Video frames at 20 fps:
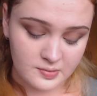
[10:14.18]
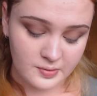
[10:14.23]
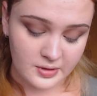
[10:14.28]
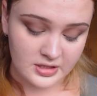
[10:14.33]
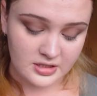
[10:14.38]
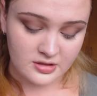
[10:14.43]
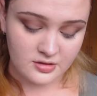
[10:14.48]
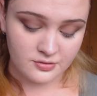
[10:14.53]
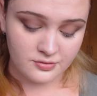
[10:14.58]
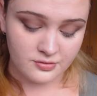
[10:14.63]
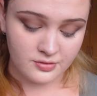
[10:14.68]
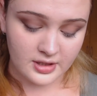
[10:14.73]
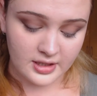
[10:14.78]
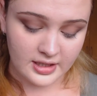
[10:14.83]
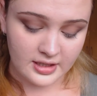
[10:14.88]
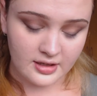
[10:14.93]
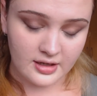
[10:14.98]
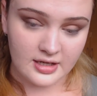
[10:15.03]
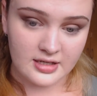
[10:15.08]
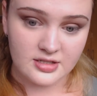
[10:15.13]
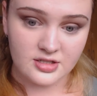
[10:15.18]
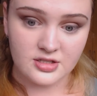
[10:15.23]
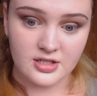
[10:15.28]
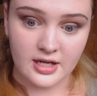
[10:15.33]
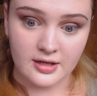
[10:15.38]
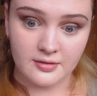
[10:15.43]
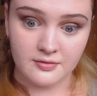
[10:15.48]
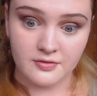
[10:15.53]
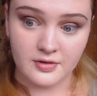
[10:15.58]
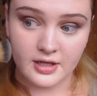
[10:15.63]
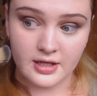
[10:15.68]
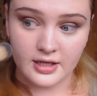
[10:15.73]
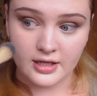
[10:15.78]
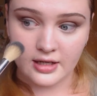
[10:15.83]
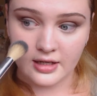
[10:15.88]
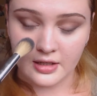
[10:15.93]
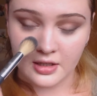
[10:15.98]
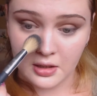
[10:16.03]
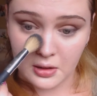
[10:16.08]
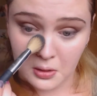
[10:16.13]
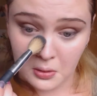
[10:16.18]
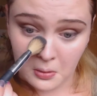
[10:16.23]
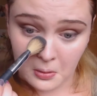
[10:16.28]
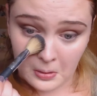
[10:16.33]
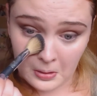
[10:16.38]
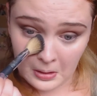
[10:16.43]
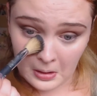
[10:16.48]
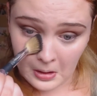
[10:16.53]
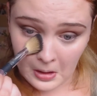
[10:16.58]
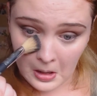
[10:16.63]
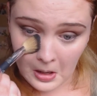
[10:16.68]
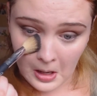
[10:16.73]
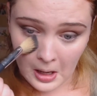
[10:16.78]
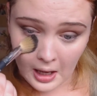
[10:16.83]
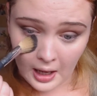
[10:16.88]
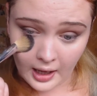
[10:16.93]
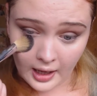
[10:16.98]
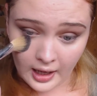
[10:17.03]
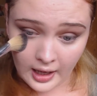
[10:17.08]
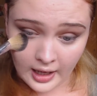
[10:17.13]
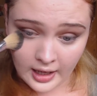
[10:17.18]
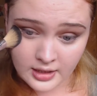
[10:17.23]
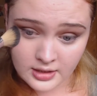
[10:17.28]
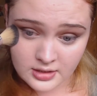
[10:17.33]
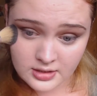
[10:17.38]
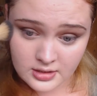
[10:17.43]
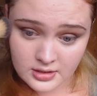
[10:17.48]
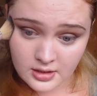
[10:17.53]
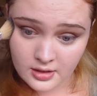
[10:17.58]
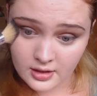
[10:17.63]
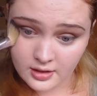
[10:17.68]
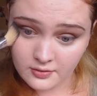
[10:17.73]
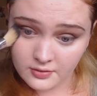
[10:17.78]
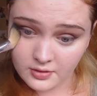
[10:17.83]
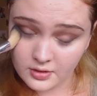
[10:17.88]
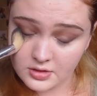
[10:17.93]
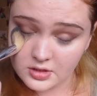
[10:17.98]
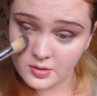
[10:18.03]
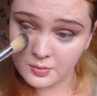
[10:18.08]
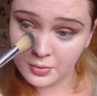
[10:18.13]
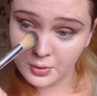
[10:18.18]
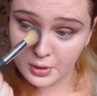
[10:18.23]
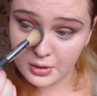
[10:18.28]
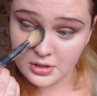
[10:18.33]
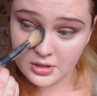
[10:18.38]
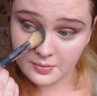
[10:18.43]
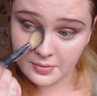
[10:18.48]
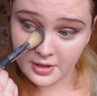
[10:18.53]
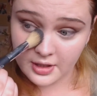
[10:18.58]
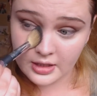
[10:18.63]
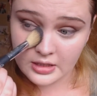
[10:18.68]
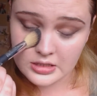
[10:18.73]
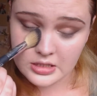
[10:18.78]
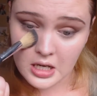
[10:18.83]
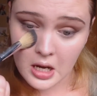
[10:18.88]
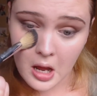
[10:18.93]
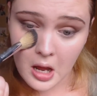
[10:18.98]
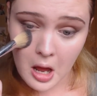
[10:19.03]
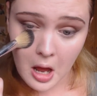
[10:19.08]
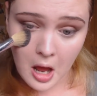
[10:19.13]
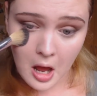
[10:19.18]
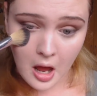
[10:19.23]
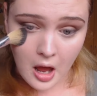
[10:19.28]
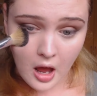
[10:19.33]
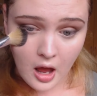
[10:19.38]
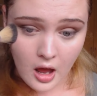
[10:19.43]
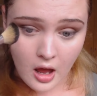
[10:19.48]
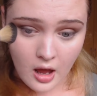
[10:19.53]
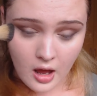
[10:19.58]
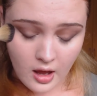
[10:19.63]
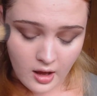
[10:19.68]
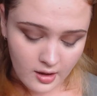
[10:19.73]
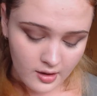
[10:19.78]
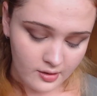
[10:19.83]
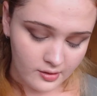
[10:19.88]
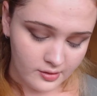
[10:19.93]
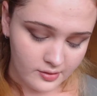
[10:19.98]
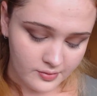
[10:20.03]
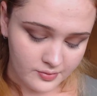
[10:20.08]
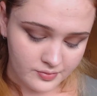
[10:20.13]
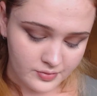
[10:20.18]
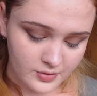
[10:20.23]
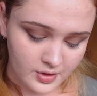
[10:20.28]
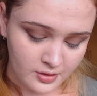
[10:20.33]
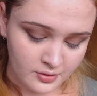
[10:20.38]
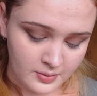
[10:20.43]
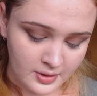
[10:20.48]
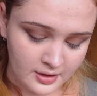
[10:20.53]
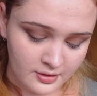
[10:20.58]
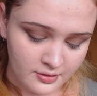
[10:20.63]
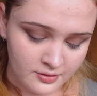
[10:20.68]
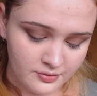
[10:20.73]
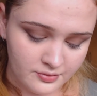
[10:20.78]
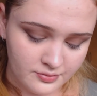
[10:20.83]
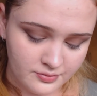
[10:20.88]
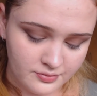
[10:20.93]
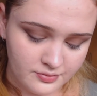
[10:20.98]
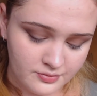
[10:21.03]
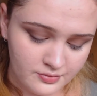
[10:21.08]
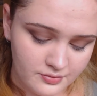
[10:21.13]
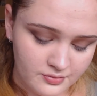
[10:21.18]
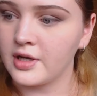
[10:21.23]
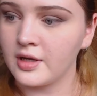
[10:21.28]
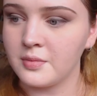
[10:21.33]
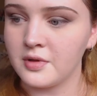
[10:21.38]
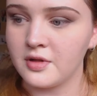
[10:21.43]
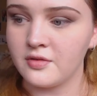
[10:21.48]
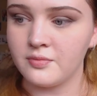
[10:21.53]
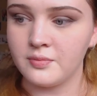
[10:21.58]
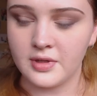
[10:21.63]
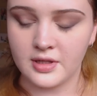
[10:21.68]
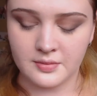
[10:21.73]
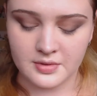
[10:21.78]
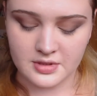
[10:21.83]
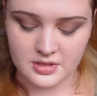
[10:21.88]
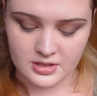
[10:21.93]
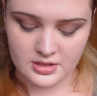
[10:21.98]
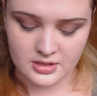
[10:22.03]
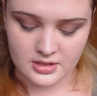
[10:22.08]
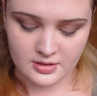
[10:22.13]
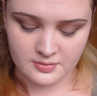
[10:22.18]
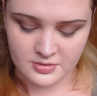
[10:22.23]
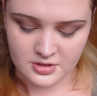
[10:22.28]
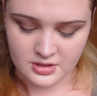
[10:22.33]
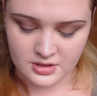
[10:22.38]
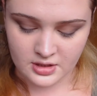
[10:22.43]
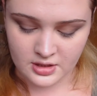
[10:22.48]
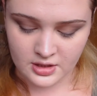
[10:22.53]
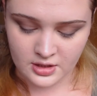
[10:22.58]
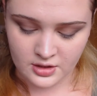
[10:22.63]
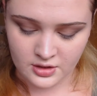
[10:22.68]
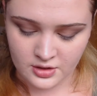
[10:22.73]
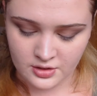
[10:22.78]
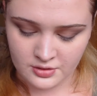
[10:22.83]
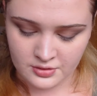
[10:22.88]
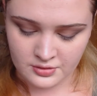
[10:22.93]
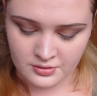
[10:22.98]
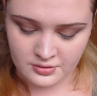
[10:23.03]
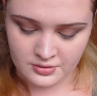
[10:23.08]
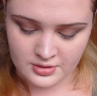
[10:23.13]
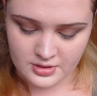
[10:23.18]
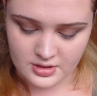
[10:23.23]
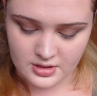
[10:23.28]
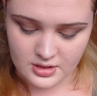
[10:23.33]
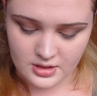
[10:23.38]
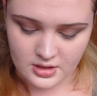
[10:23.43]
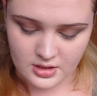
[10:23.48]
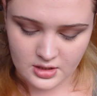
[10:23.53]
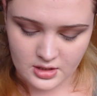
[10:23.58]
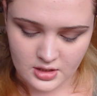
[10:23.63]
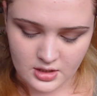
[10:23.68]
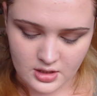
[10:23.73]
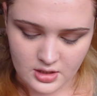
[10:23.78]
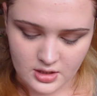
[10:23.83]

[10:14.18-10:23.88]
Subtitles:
This brush is a really nice shape for getting under your eyes, even though it's a bronzer brush. Oh well. For a couple of blemishes, I'm just going to use